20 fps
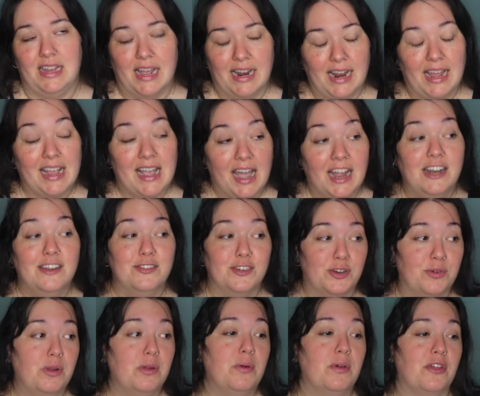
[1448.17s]
And I kind of
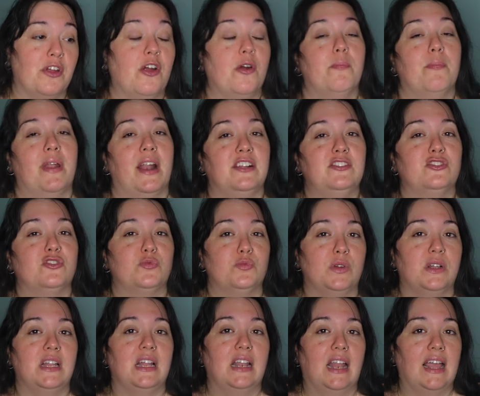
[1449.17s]
agree with her, but I just
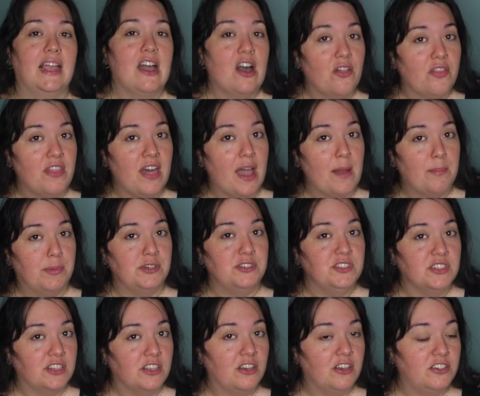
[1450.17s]
really like how that
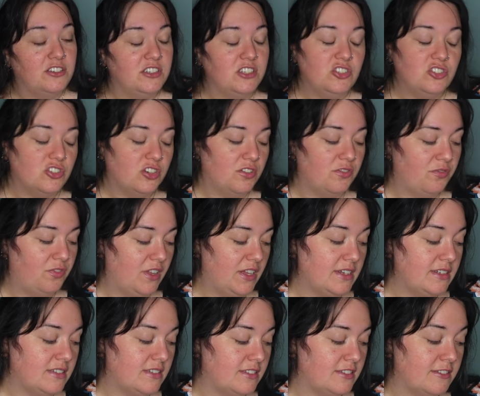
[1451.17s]
particular t-shirt
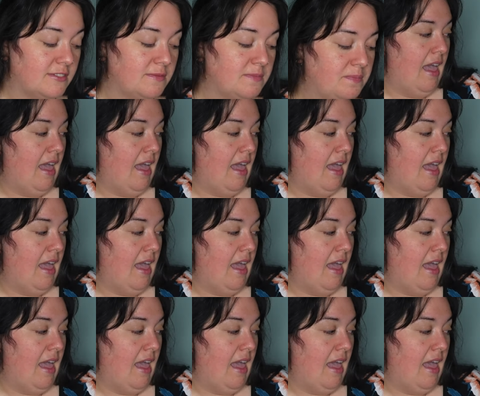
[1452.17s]
fits.